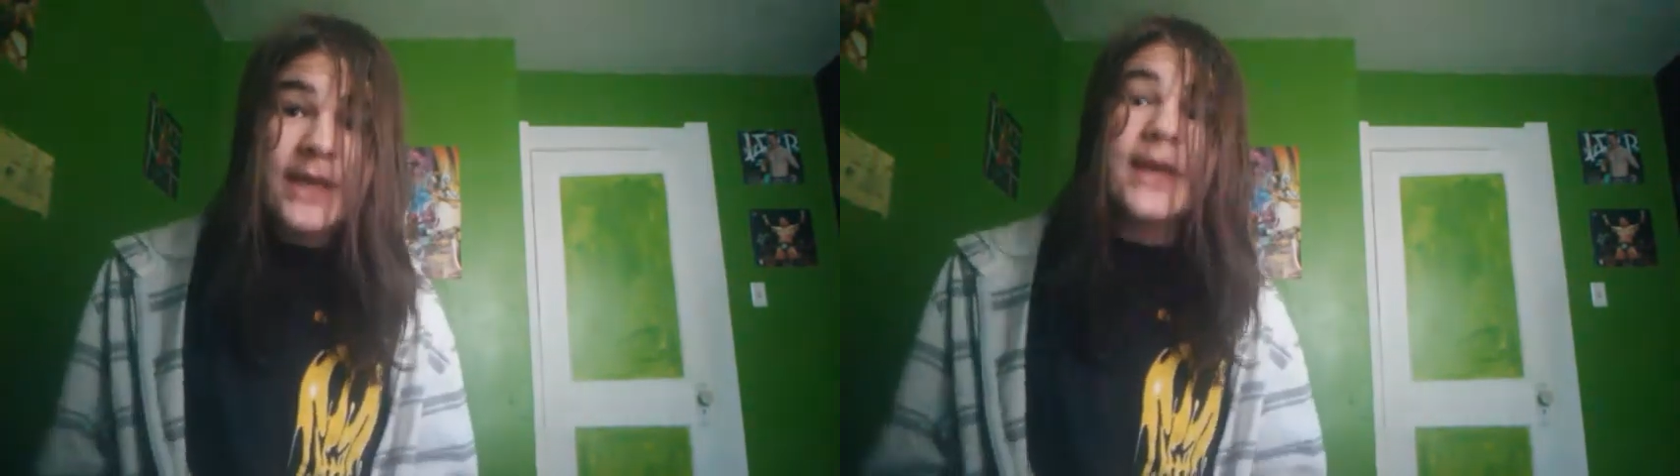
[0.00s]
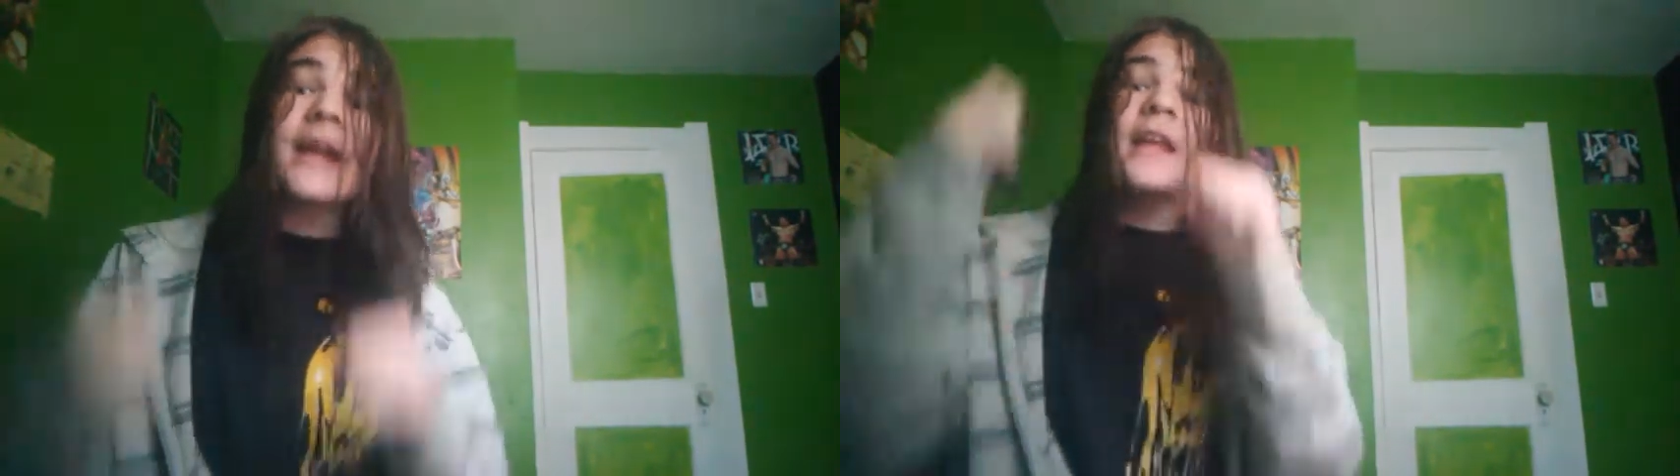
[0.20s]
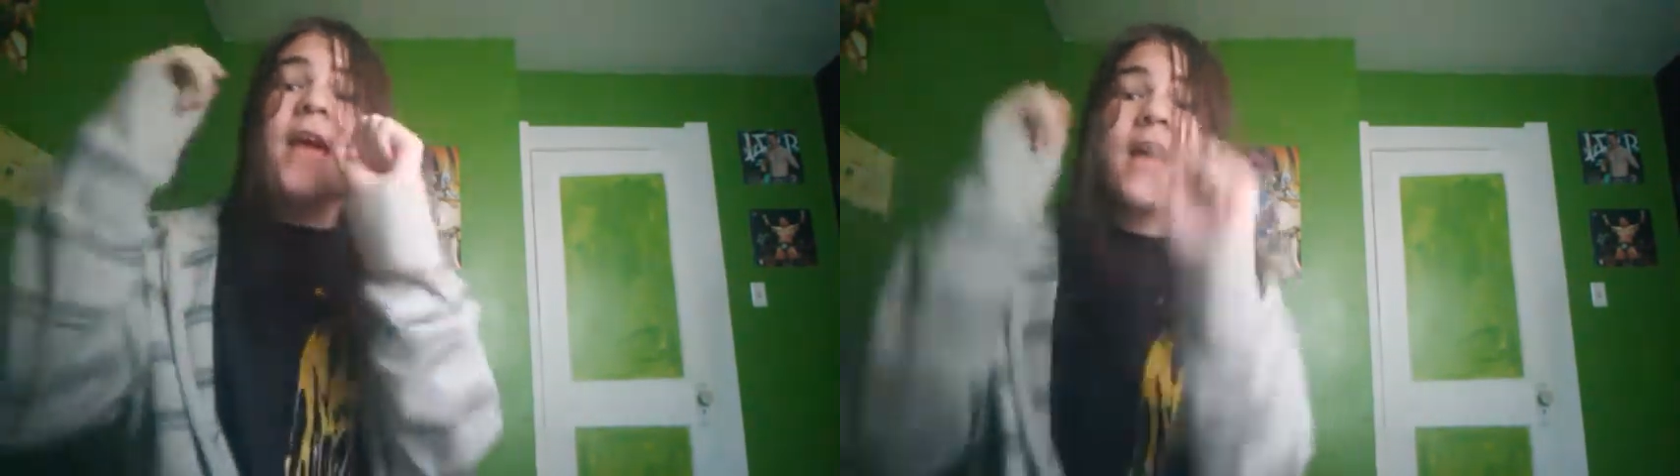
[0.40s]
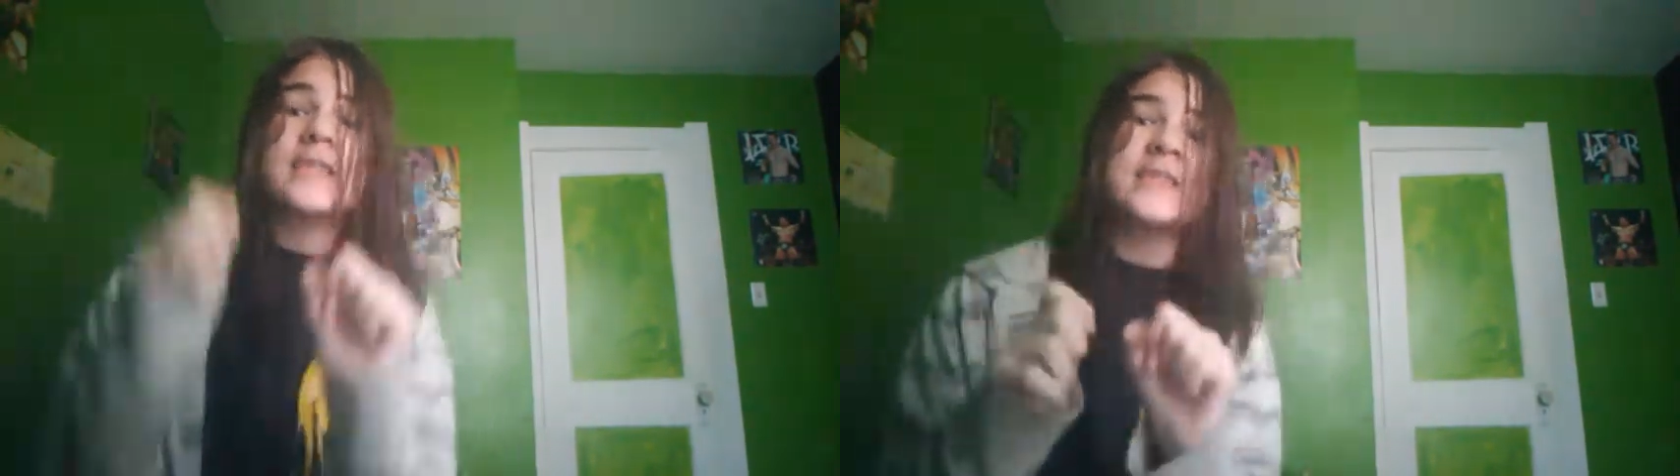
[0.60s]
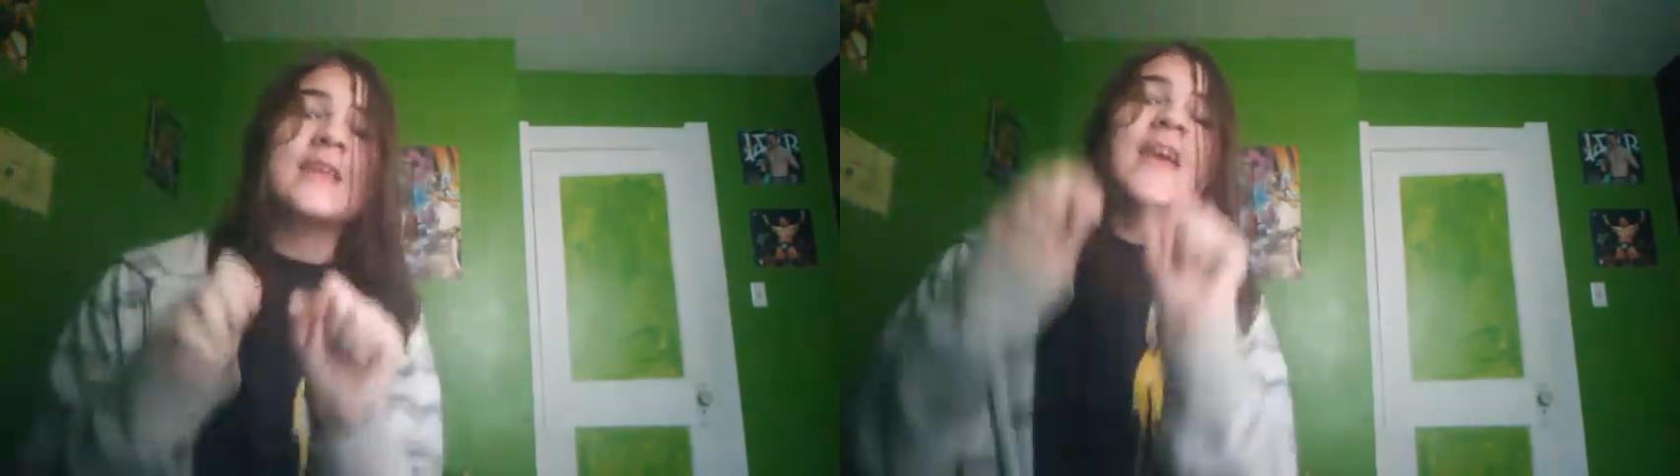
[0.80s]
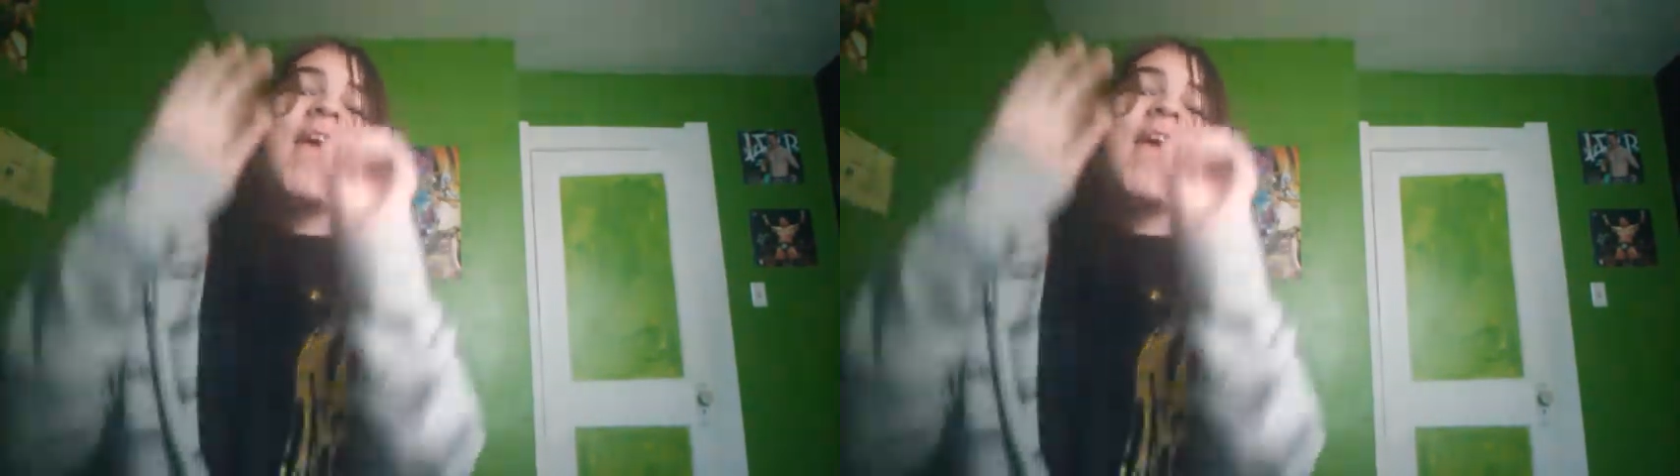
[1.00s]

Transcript: it hit